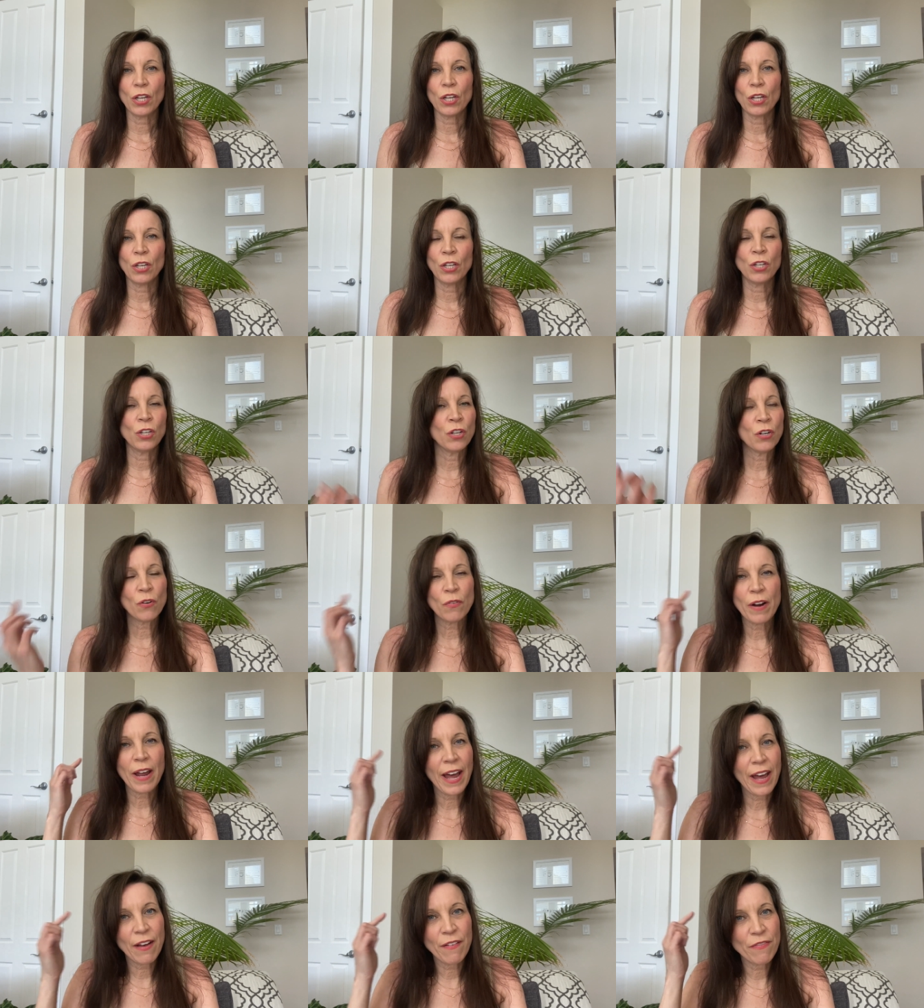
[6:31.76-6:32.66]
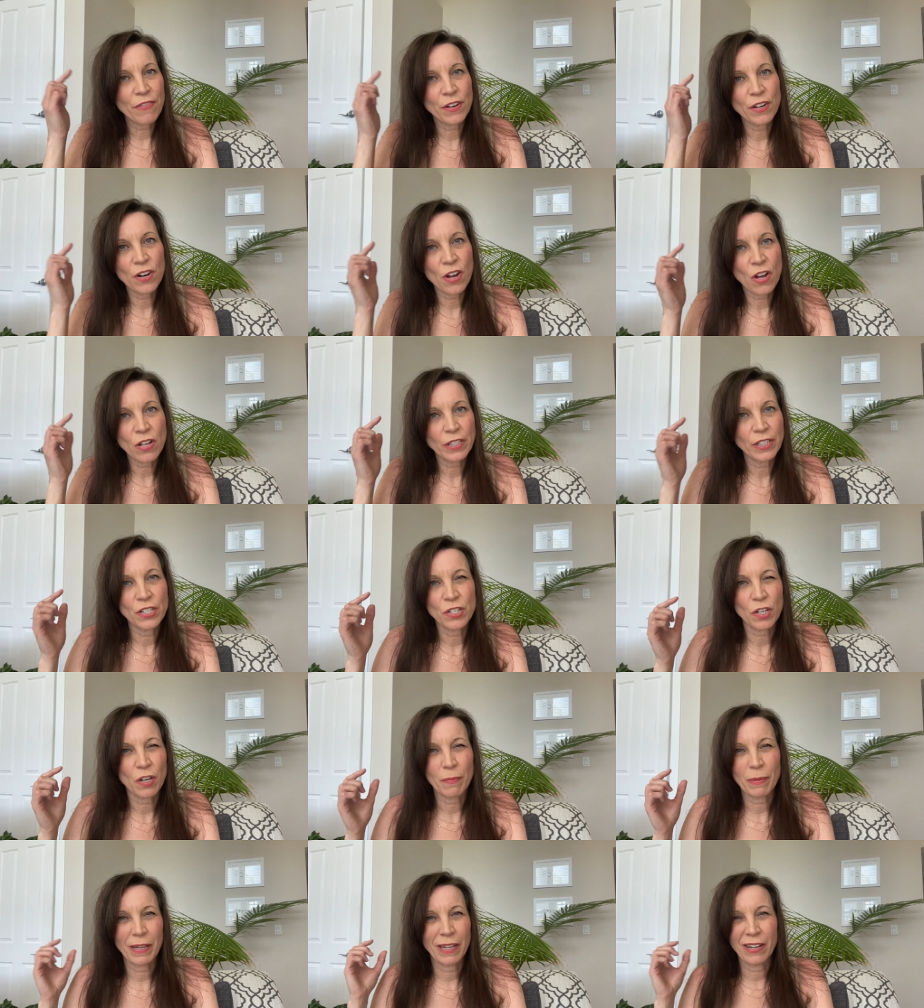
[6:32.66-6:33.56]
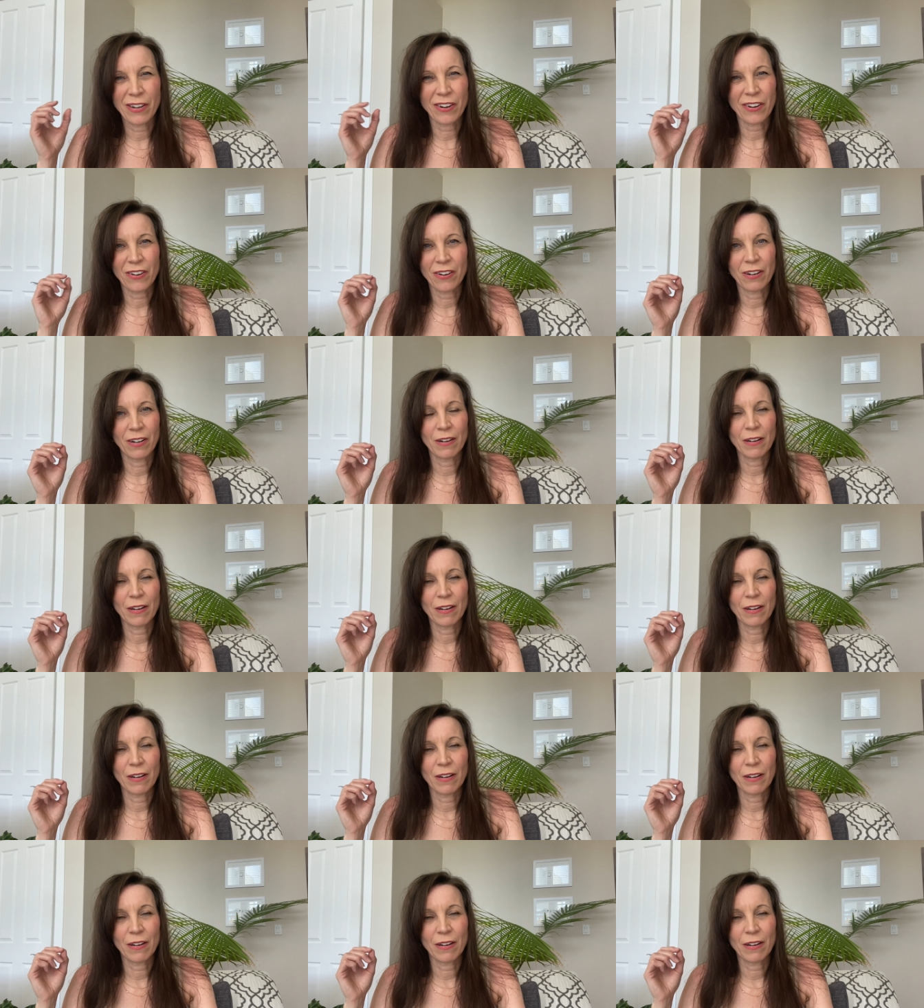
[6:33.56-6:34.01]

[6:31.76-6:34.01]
you don't have the knowledge up here.